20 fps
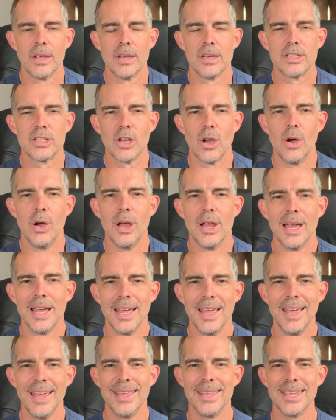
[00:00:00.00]
So,
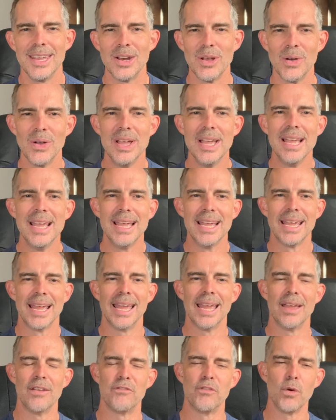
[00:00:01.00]
you know,
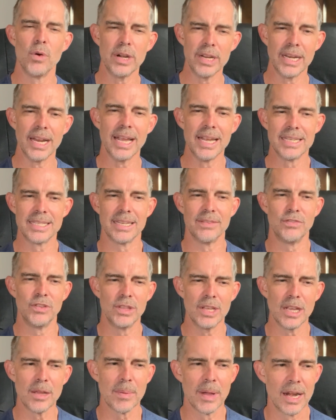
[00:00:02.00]
40 days, if you
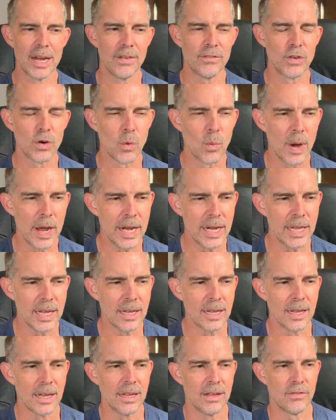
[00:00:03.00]
think about it, if you're
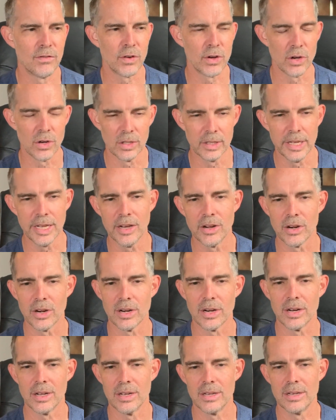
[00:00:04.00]
waiting for your
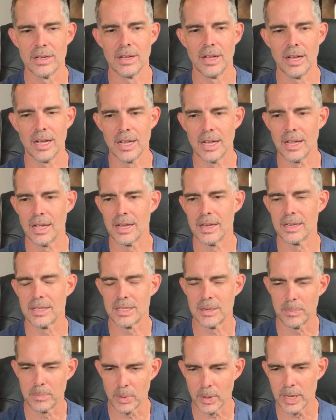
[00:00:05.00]
leader
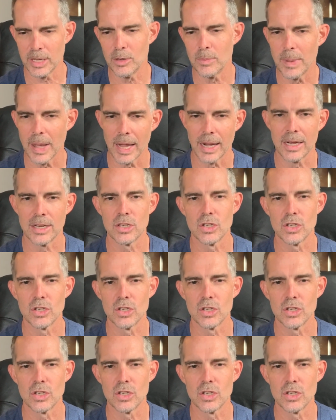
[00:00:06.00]
to bring you back